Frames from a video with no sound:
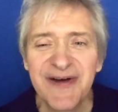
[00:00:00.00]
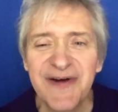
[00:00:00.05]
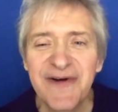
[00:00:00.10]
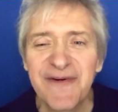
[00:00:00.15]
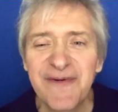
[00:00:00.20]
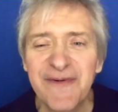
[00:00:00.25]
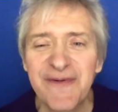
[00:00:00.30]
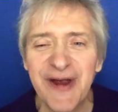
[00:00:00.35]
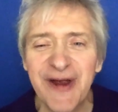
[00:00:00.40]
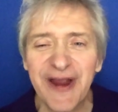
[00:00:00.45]

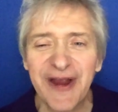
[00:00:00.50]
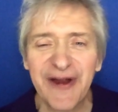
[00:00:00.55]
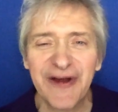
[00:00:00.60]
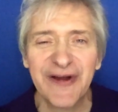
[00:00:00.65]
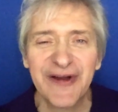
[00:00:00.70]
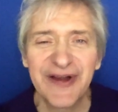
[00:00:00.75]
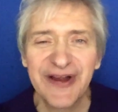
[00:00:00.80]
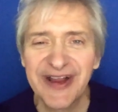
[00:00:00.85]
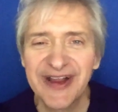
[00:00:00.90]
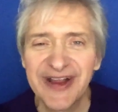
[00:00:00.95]
where
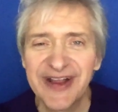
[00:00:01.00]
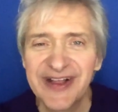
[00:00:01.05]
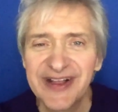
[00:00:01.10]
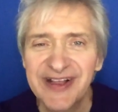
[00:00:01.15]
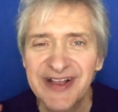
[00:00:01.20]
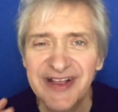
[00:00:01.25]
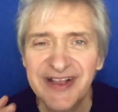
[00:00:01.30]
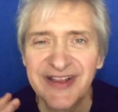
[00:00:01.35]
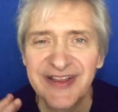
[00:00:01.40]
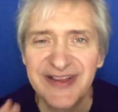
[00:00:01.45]

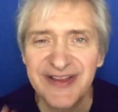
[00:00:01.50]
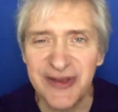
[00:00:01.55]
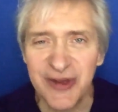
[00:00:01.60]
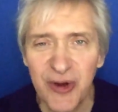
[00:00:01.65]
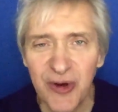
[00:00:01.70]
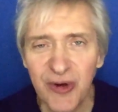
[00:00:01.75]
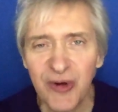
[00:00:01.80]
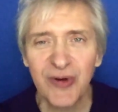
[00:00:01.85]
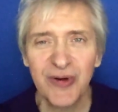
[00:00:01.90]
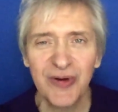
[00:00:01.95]

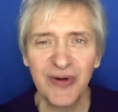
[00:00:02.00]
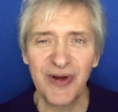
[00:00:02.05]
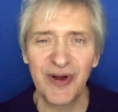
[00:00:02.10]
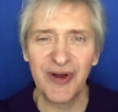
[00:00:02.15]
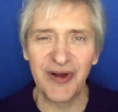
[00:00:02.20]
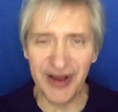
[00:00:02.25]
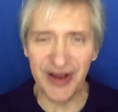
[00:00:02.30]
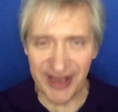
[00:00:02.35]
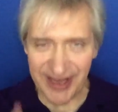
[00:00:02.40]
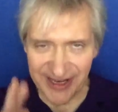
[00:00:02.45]
you're
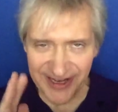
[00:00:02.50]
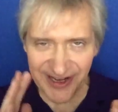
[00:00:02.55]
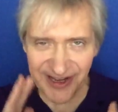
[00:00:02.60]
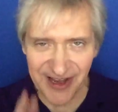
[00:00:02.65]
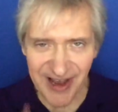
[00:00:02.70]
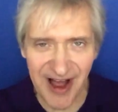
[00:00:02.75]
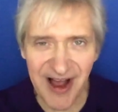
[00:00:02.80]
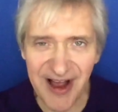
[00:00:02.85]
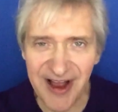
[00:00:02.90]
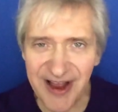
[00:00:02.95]
in
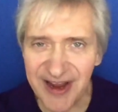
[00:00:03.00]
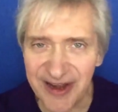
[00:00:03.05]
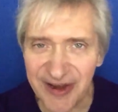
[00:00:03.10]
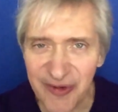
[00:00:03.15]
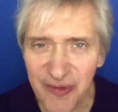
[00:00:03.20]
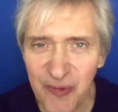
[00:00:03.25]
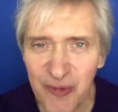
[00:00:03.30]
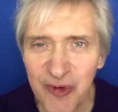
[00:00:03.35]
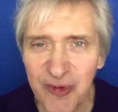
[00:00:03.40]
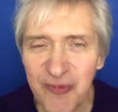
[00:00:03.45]
line
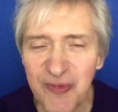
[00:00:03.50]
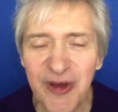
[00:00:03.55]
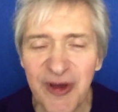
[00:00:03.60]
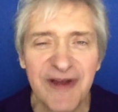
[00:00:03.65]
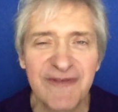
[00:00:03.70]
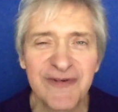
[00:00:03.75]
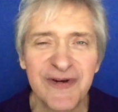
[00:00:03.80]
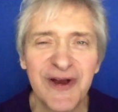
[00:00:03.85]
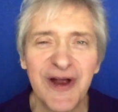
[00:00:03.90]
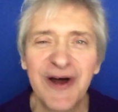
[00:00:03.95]
with
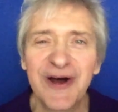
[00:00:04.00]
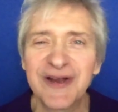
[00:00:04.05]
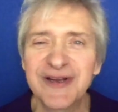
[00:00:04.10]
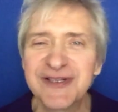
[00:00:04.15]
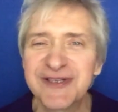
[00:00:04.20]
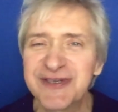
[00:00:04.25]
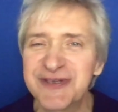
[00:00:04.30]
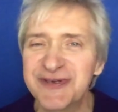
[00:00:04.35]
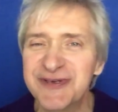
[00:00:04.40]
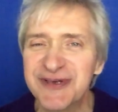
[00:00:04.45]
whatever God
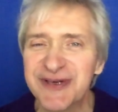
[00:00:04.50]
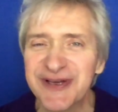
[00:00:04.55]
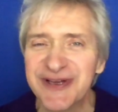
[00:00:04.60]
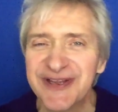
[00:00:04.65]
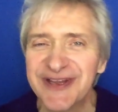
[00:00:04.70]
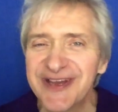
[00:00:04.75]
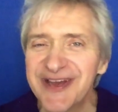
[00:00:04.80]
is doing.